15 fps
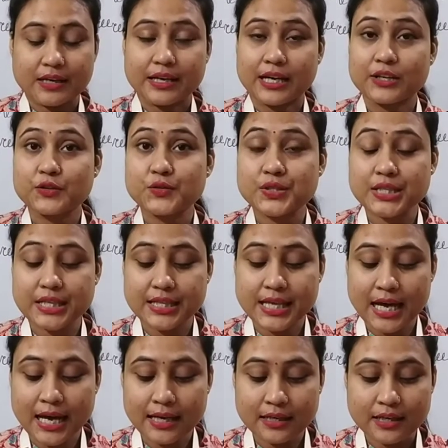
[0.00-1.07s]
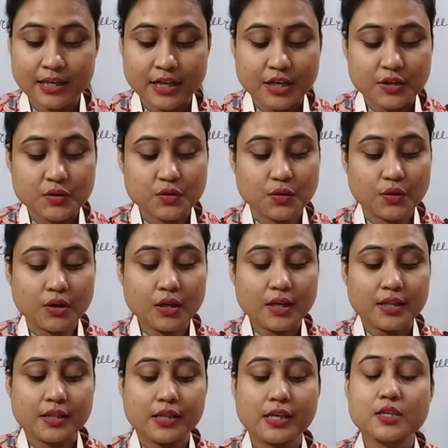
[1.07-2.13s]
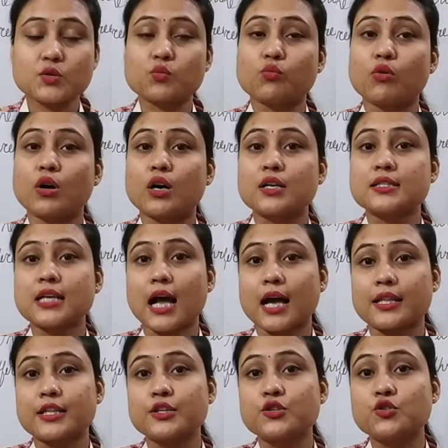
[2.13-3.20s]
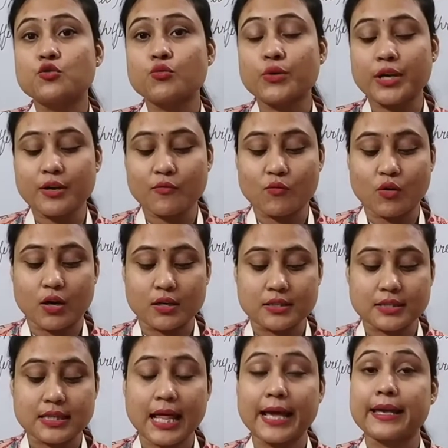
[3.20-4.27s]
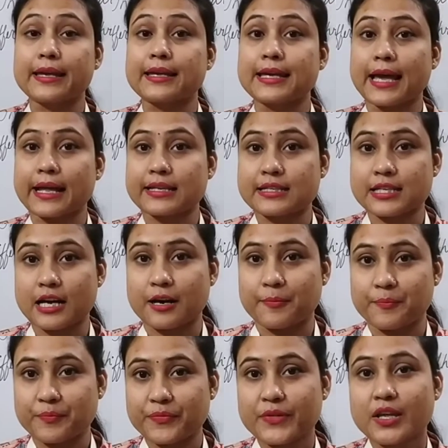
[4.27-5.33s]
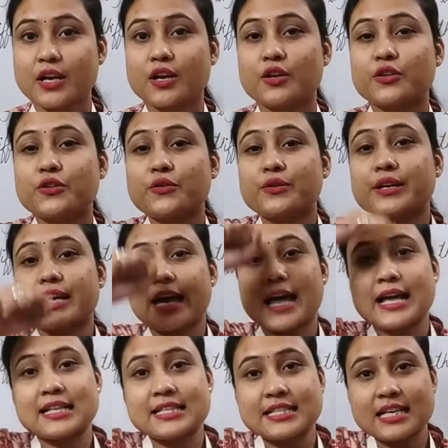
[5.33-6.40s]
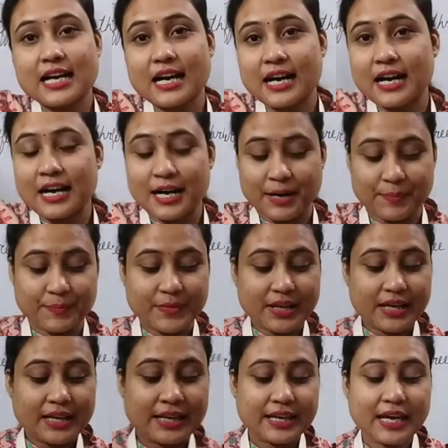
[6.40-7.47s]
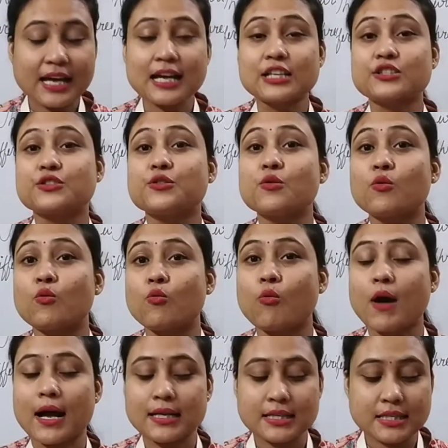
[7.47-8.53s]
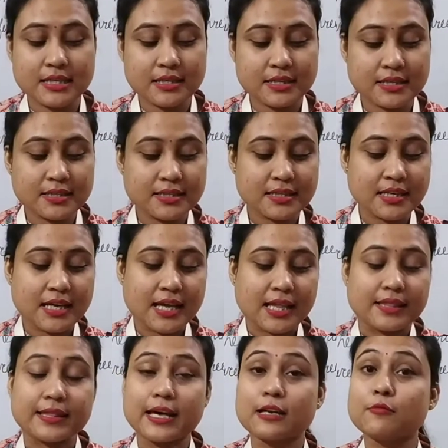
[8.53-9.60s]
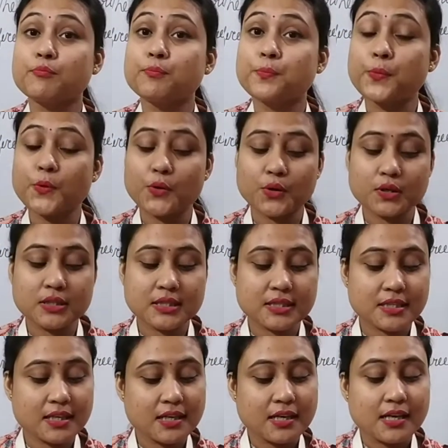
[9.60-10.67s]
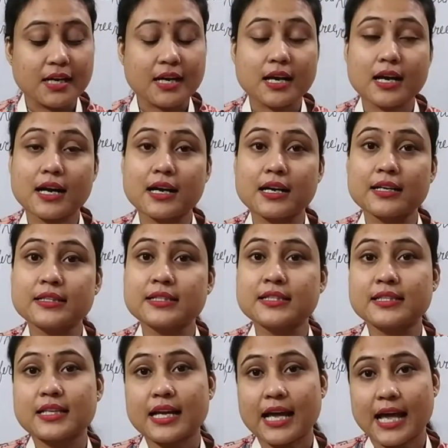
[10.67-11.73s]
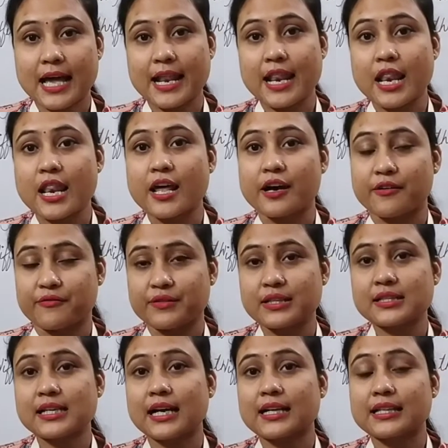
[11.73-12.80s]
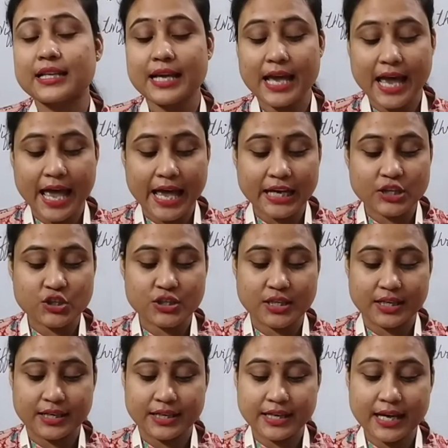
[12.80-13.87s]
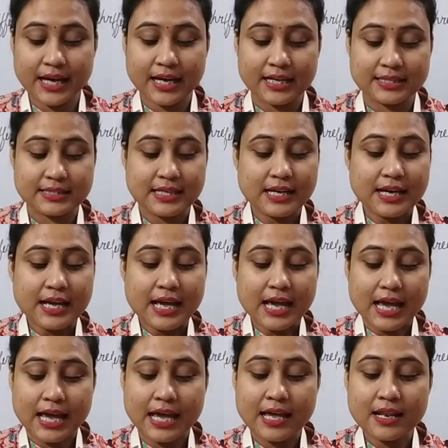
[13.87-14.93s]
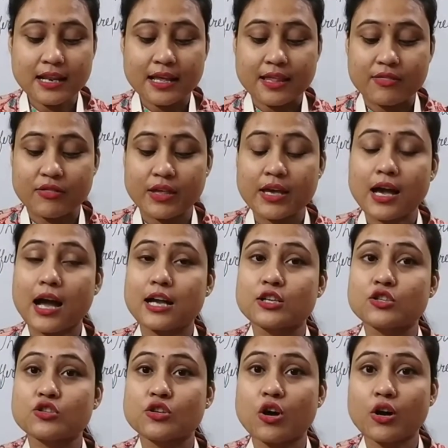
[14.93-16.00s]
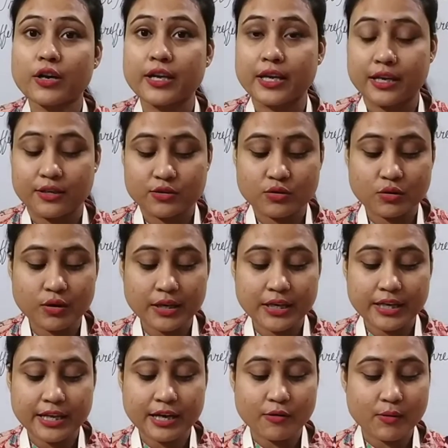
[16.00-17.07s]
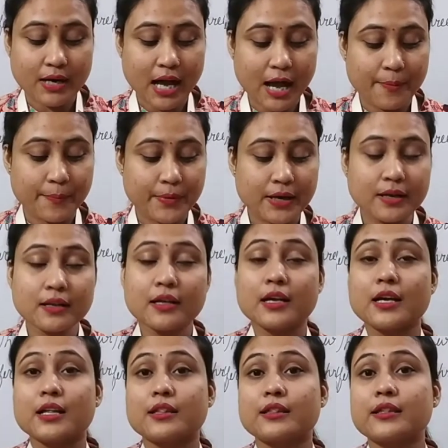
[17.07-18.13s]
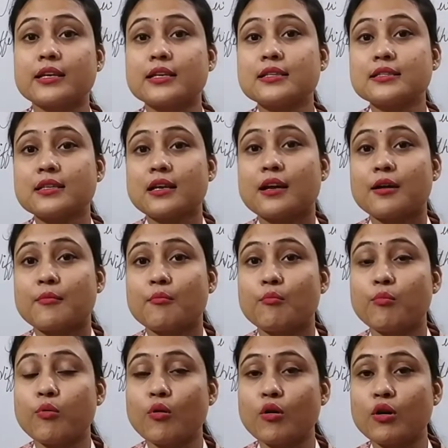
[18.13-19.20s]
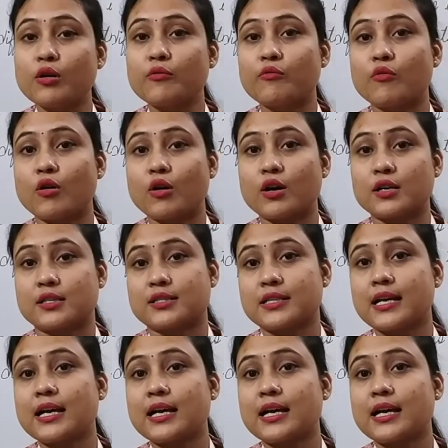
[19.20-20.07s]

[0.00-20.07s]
Can you see that? So, these words are the doing words like get up. You get up. Yes, you waters, then puts, cuts and love. These are the action. Yes. And they are talking. So, in here what happened? These bold words.